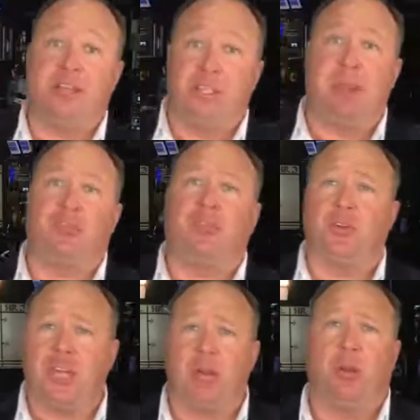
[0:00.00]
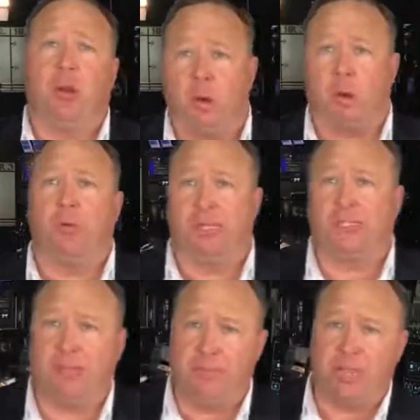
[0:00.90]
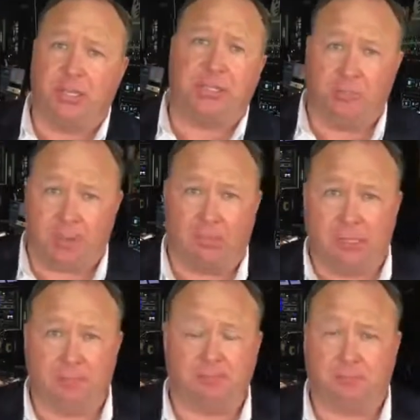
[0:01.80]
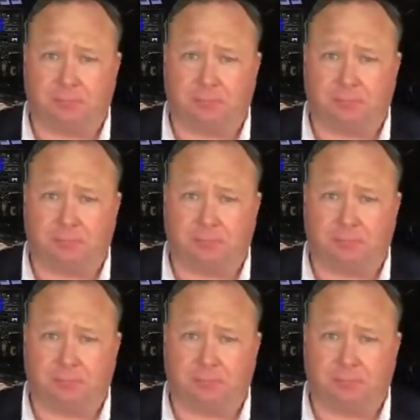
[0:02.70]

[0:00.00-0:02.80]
Inspector General Horowitz of the Justice Department